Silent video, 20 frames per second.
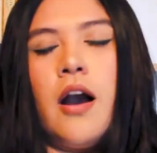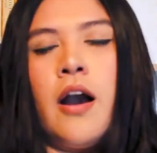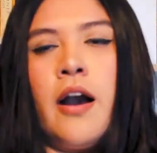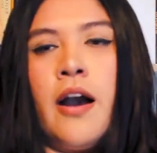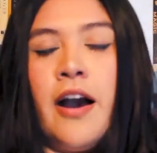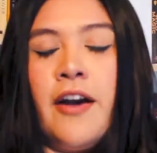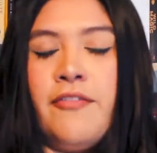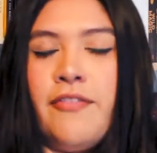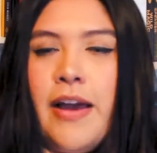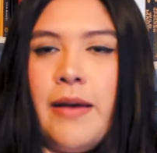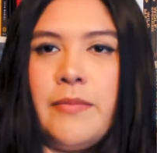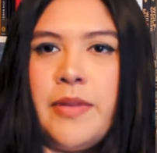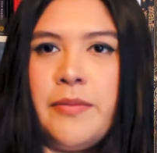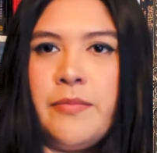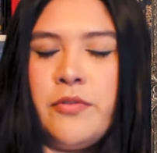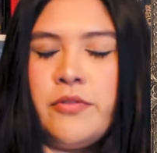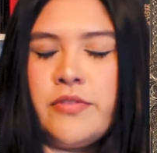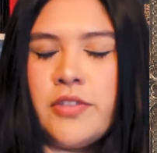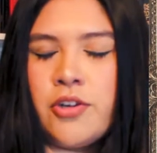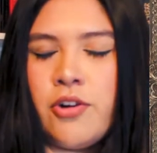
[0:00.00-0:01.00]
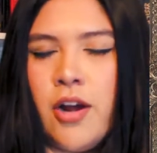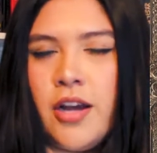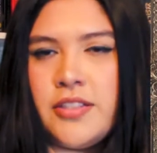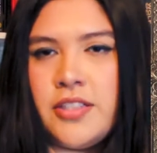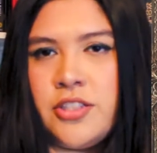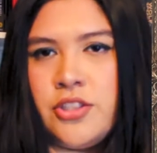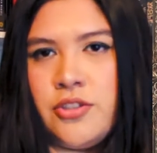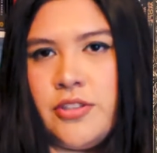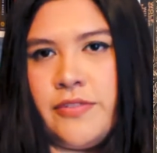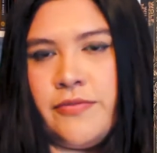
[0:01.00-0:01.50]
Uh, a family moves
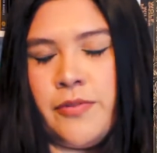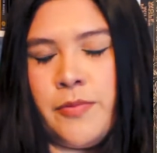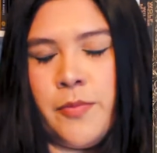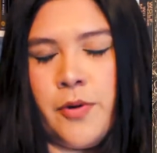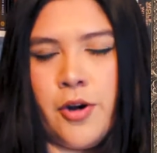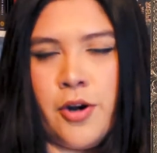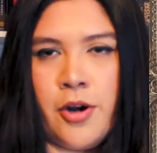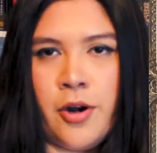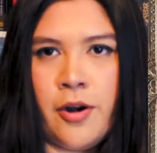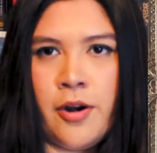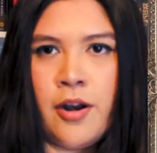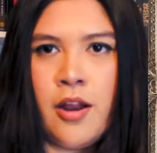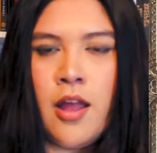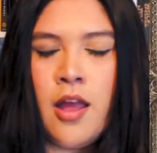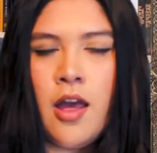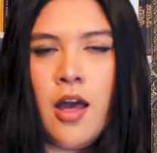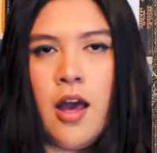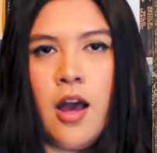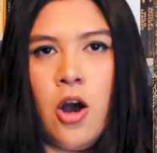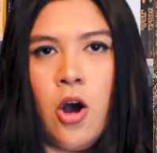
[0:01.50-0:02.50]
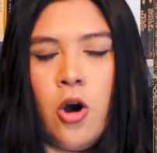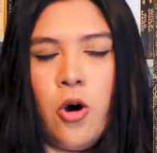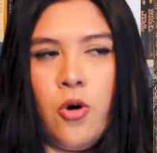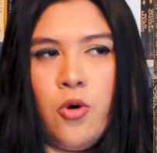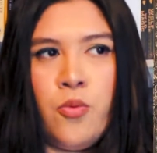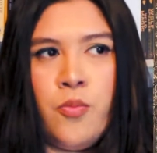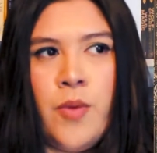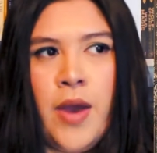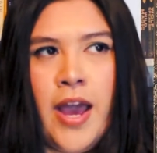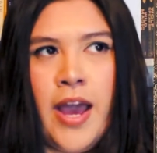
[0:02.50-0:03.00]
across the street from her
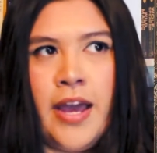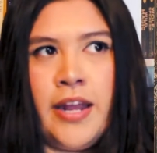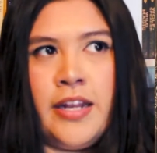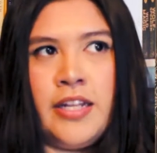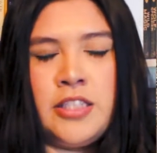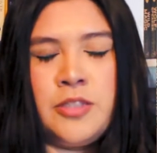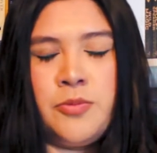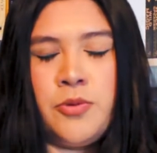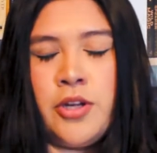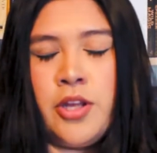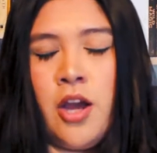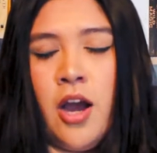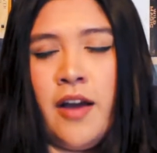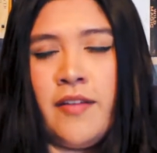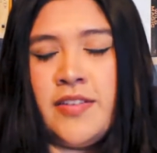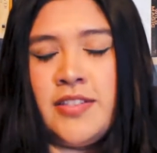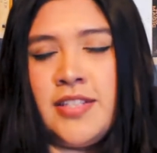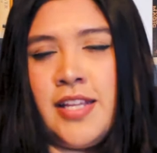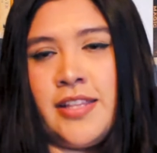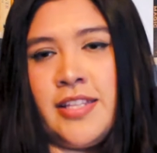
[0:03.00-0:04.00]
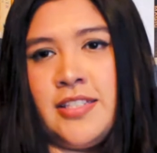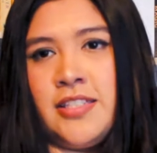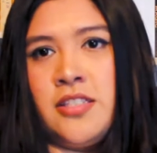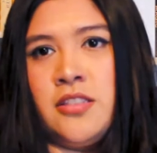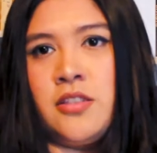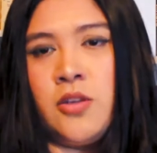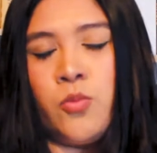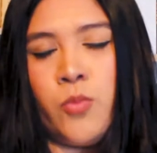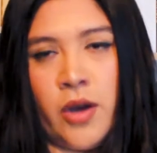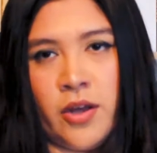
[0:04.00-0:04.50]
home, and it's pretty obvious that this
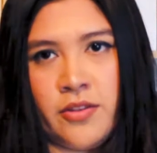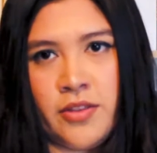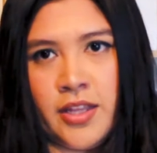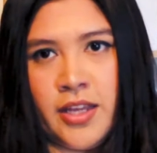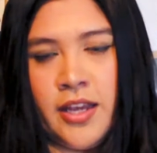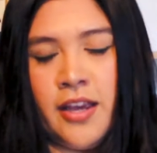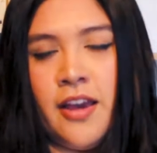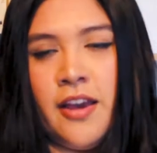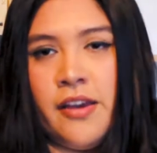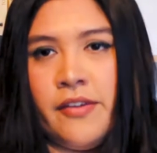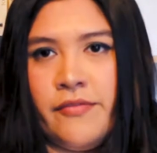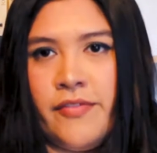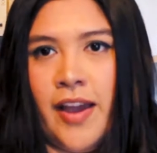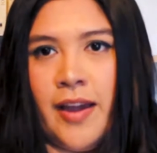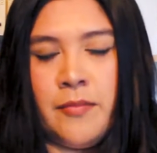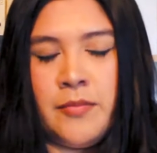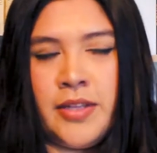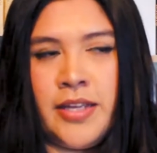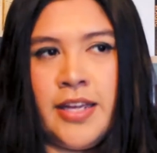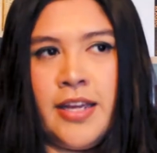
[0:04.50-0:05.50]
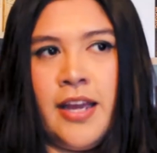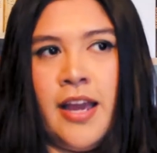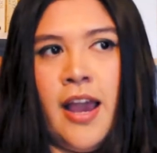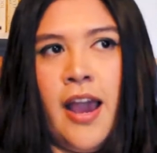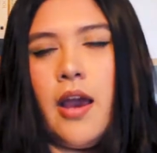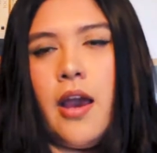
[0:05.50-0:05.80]
is a wealthy family.